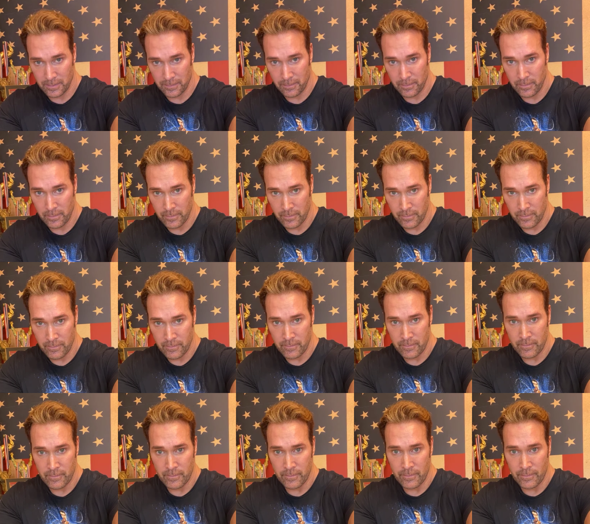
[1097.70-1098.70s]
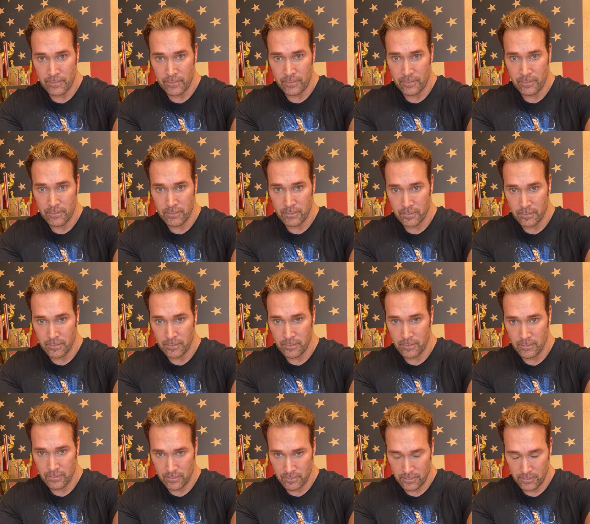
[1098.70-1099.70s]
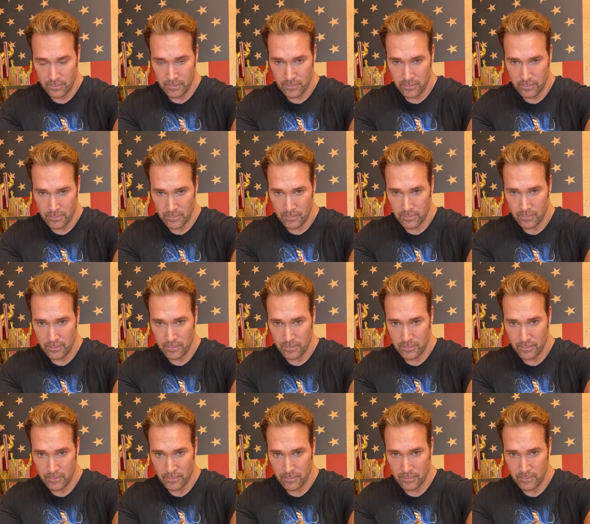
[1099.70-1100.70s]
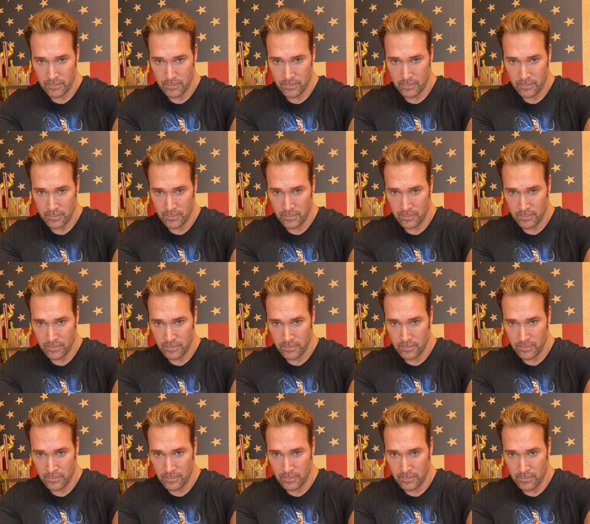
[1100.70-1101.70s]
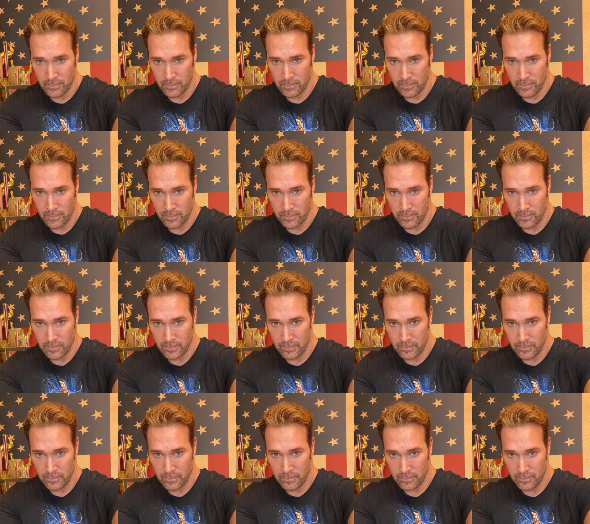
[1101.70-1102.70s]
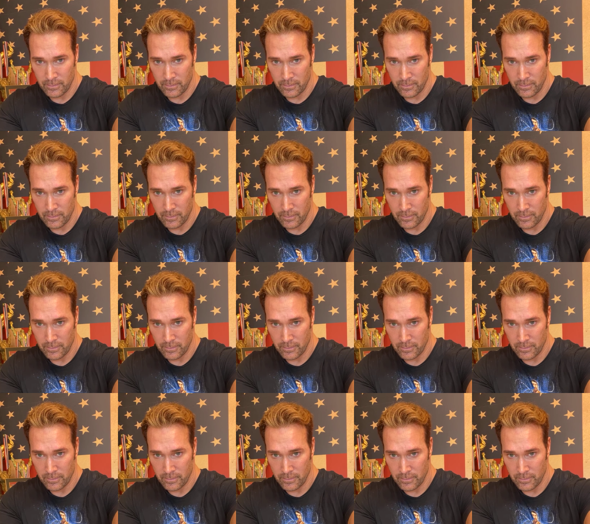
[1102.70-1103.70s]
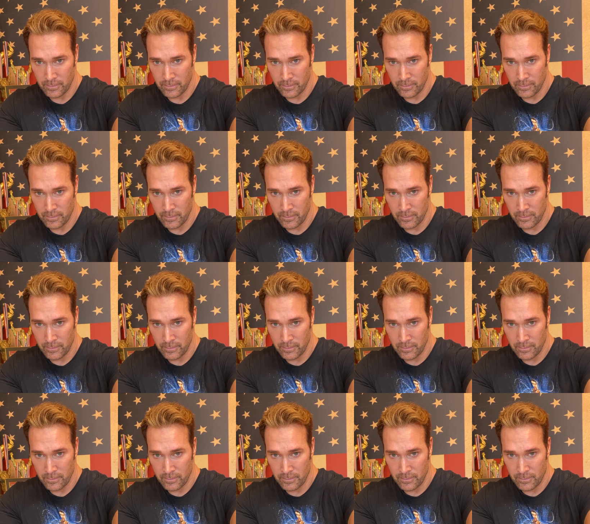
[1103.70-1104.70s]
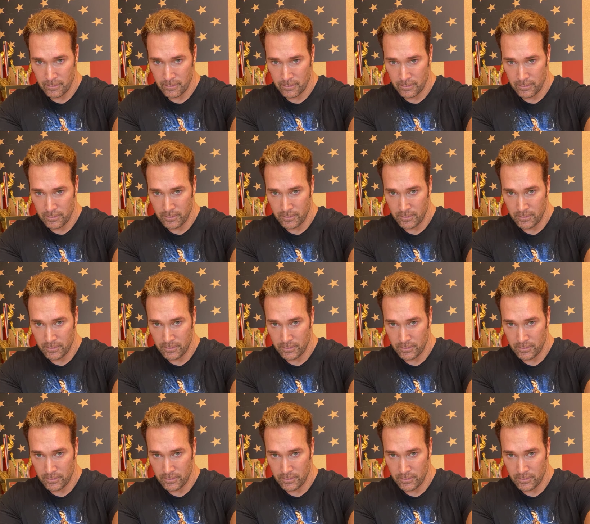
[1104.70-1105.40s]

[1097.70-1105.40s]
(silence)